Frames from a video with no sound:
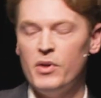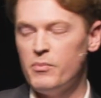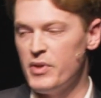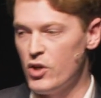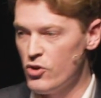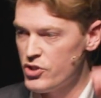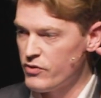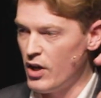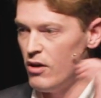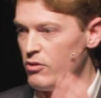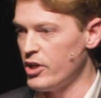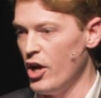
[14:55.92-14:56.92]
But because of the
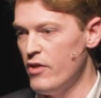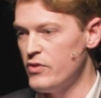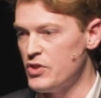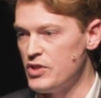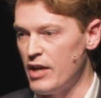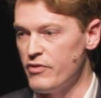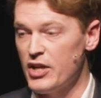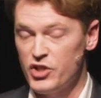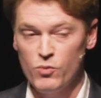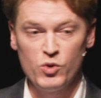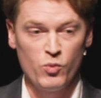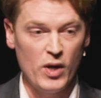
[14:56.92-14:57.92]
whole COVID stuff, he
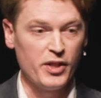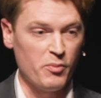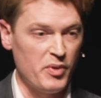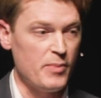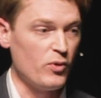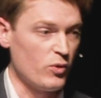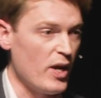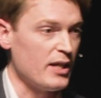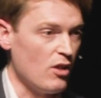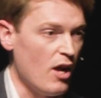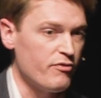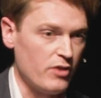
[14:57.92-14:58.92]
actually was one of the people that
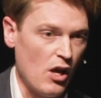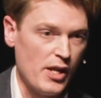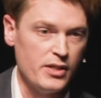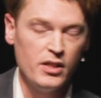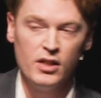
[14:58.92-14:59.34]
rang Lifeline